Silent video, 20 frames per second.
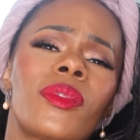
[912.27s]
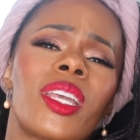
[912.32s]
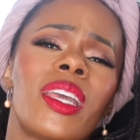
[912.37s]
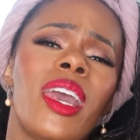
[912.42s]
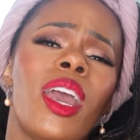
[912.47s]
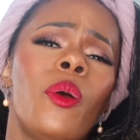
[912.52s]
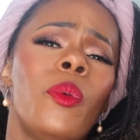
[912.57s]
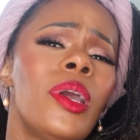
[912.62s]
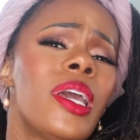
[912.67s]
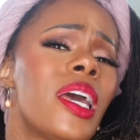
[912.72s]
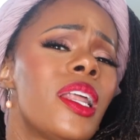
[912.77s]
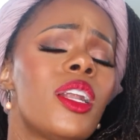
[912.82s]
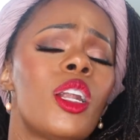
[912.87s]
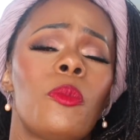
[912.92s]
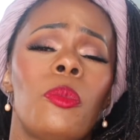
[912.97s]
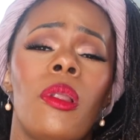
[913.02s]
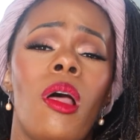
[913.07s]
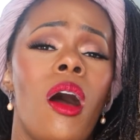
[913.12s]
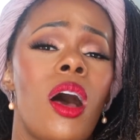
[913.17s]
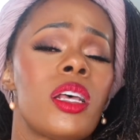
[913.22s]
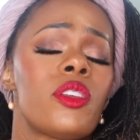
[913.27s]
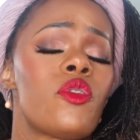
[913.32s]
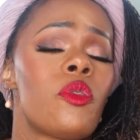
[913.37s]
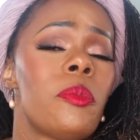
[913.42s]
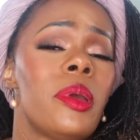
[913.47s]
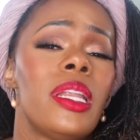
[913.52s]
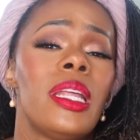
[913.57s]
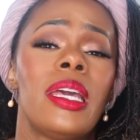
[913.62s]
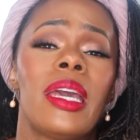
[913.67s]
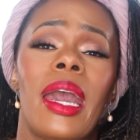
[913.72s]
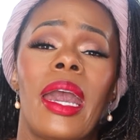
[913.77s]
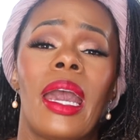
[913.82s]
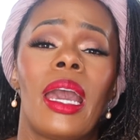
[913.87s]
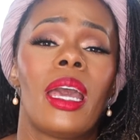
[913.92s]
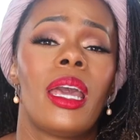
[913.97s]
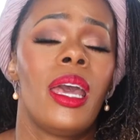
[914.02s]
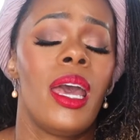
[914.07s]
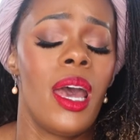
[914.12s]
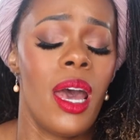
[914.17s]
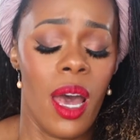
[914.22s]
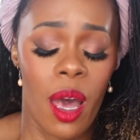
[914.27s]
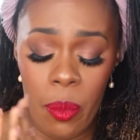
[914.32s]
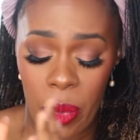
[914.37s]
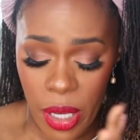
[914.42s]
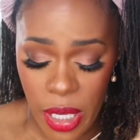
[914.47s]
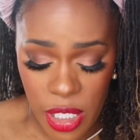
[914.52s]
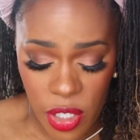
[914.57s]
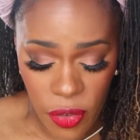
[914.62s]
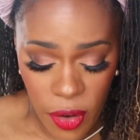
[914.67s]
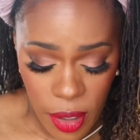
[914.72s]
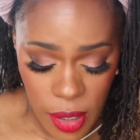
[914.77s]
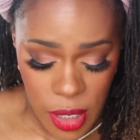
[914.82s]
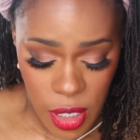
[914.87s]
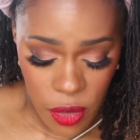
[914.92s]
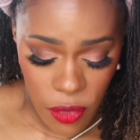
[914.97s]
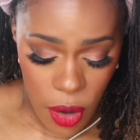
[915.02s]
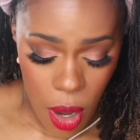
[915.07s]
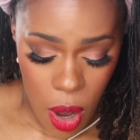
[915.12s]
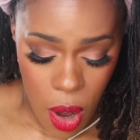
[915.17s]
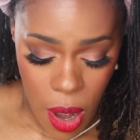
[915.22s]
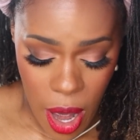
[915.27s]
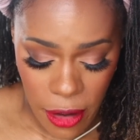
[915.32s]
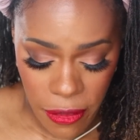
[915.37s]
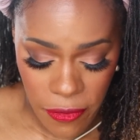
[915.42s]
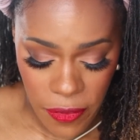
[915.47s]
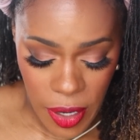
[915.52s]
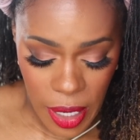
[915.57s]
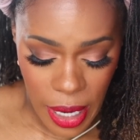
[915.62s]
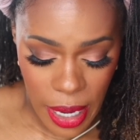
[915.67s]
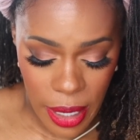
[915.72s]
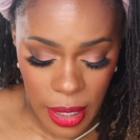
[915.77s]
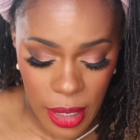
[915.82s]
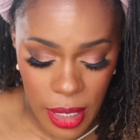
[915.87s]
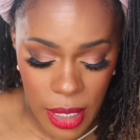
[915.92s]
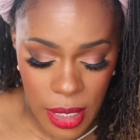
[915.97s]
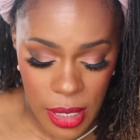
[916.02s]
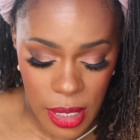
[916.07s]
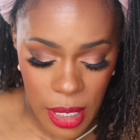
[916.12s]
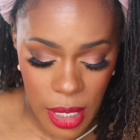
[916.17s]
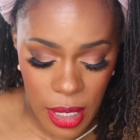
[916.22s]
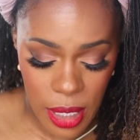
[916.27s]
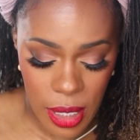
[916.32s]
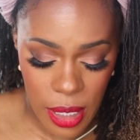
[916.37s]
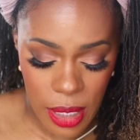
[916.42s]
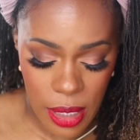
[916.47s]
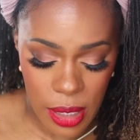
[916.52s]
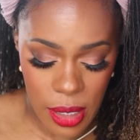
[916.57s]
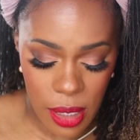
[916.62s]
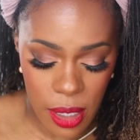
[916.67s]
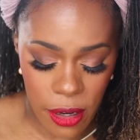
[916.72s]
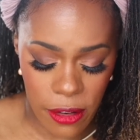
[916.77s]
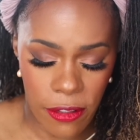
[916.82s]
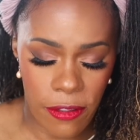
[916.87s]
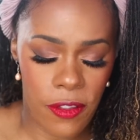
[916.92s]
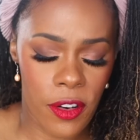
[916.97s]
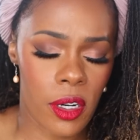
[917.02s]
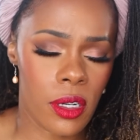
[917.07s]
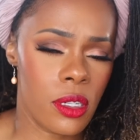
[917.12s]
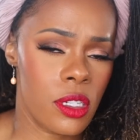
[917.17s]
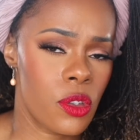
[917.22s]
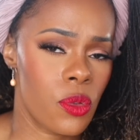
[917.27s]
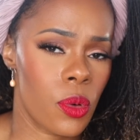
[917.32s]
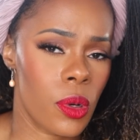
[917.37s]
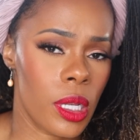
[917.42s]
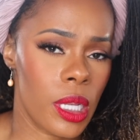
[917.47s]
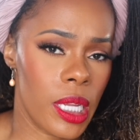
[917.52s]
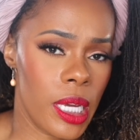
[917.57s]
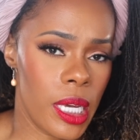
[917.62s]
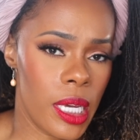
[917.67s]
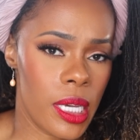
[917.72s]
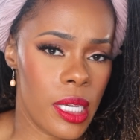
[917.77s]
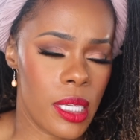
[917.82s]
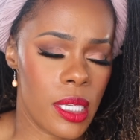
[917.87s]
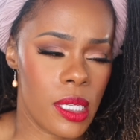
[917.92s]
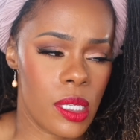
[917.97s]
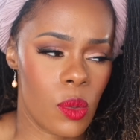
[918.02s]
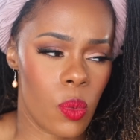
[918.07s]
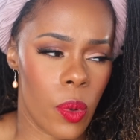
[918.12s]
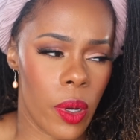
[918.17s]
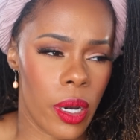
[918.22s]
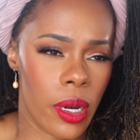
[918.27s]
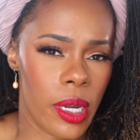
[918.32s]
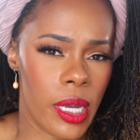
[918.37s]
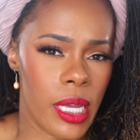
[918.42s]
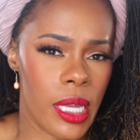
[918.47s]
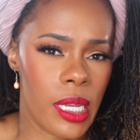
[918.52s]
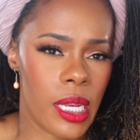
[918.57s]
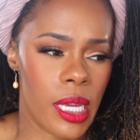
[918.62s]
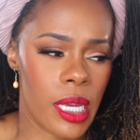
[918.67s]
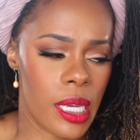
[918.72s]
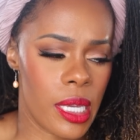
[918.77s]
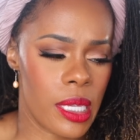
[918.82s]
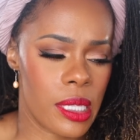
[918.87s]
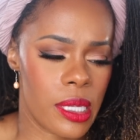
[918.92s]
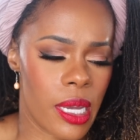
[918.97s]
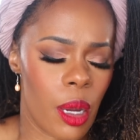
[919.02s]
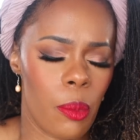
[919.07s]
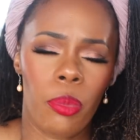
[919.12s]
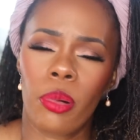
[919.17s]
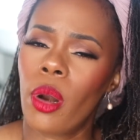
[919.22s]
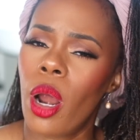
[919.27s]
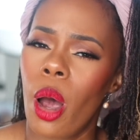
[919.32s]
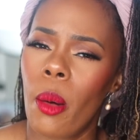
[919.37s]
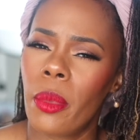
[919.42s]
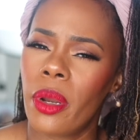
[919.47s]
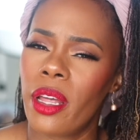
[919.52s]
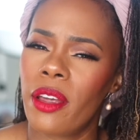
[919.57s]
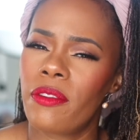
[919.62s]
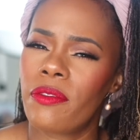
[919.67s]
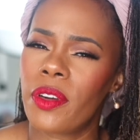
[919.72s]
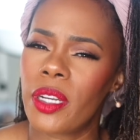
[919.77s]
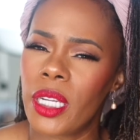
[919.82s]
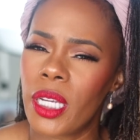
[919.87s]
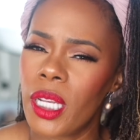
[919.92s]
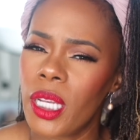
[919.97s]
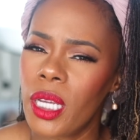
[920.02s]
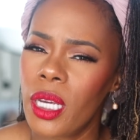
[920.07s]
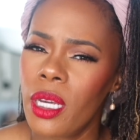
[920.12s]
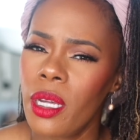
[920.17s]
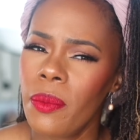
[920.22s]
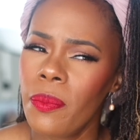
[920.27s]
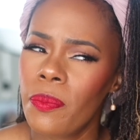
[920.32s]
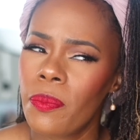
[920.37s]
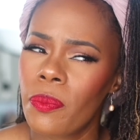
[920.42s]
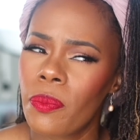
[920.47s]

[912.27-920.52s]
Can we get an applause for BDK? Because first of all, I feel like this is their first release where it is a prominent vanilla.